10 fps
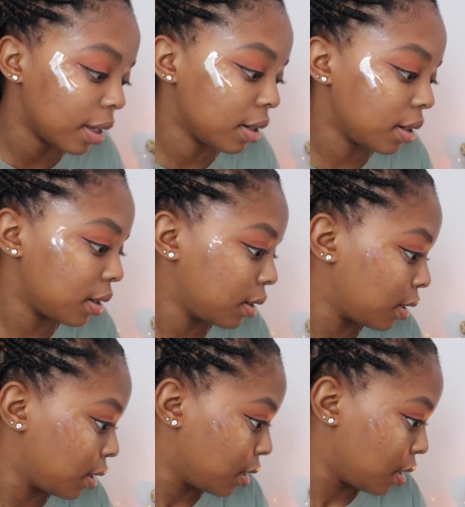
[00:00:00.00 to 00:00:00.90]
end,
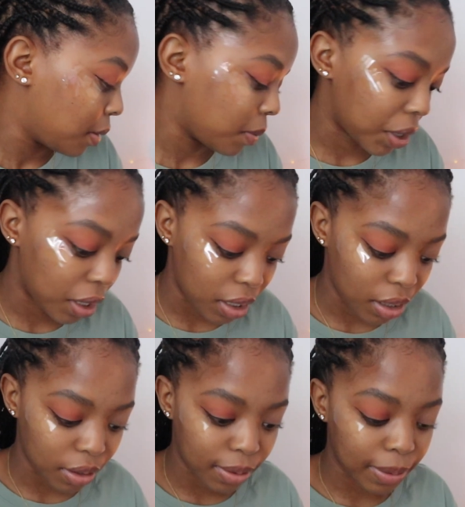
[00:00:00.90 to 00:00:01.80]
but it
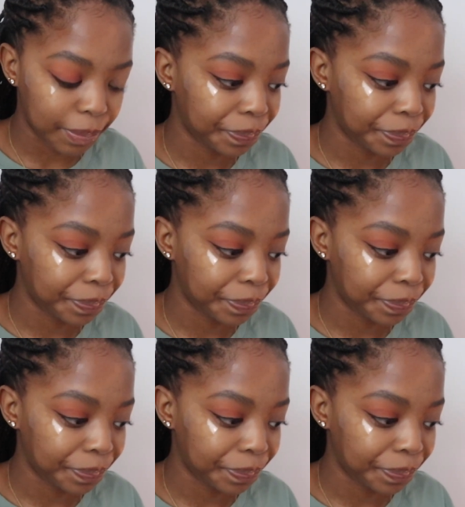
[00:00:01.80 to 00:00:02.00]
is.